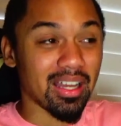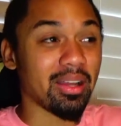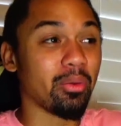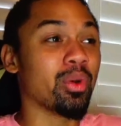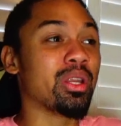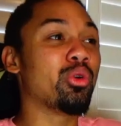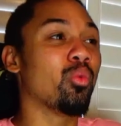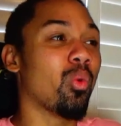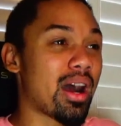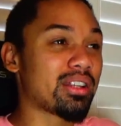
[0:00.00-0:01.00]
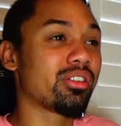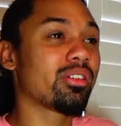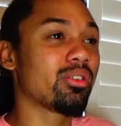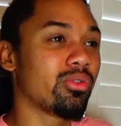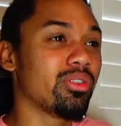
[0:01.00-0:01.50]
when you watch a
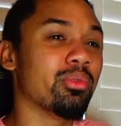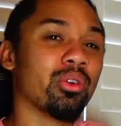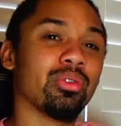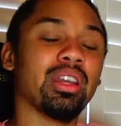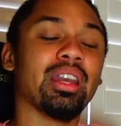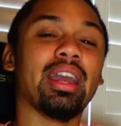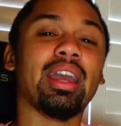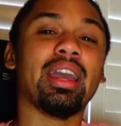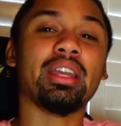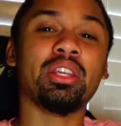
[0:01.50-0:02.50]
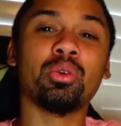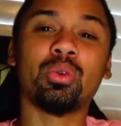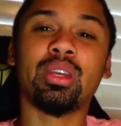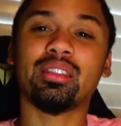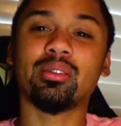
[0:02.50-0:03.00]
Goofy movie, you
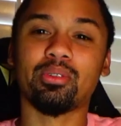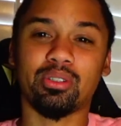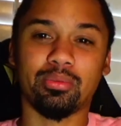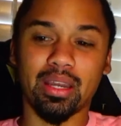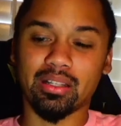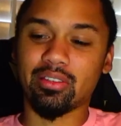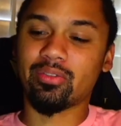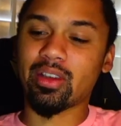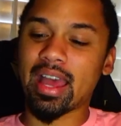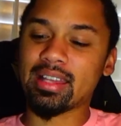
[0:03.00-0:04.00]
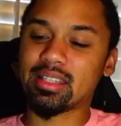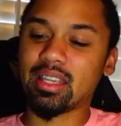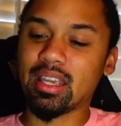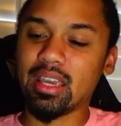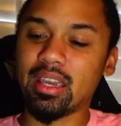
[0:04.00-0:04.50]
get the perspective as a
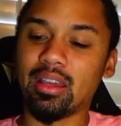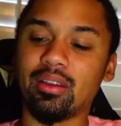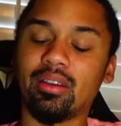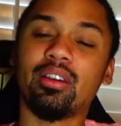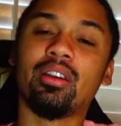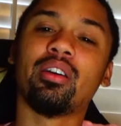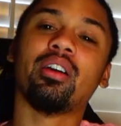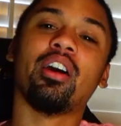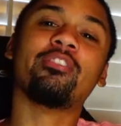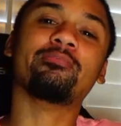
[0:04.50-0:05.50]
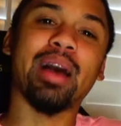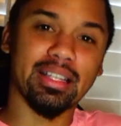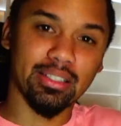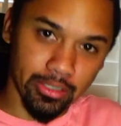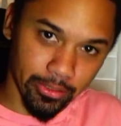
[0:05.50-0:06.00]
kid of
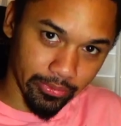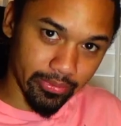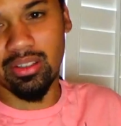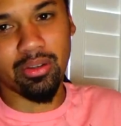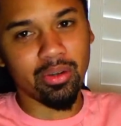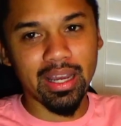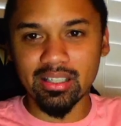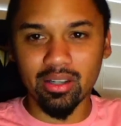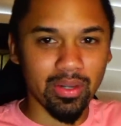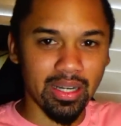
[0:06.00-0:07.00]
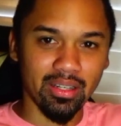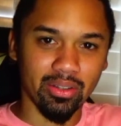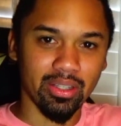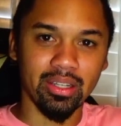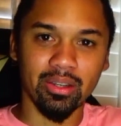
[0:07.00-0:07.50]
Max Goof. You guys already know
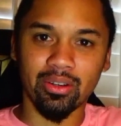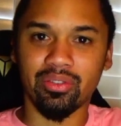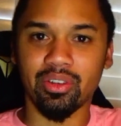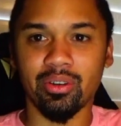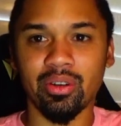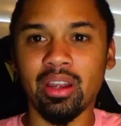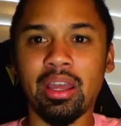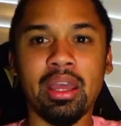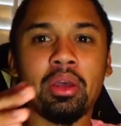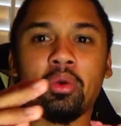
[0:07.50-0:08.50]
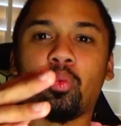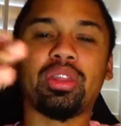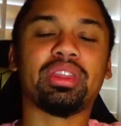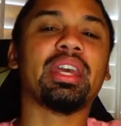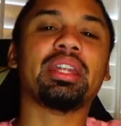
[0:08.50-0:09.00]
the deal if you're
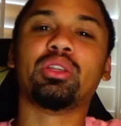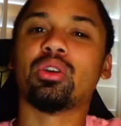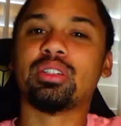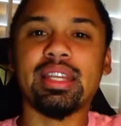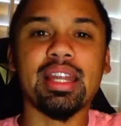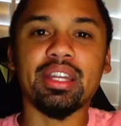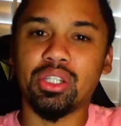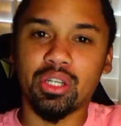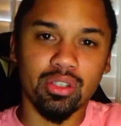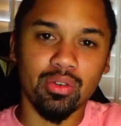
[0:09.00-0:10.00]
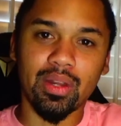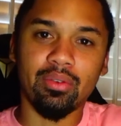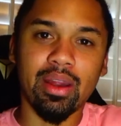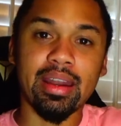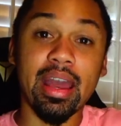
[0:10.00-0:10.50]
within your teenage years already
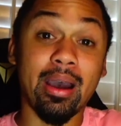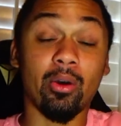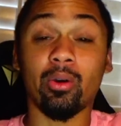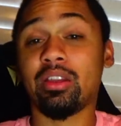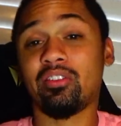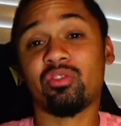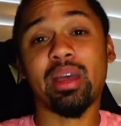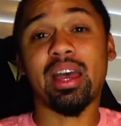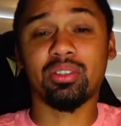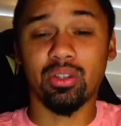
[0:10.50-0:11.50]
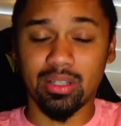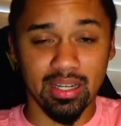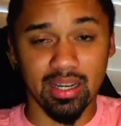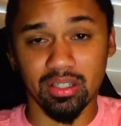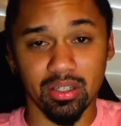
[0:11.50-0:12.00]
right now, or even past your
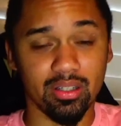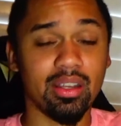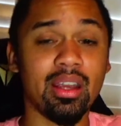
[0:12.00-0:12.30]
teenage years.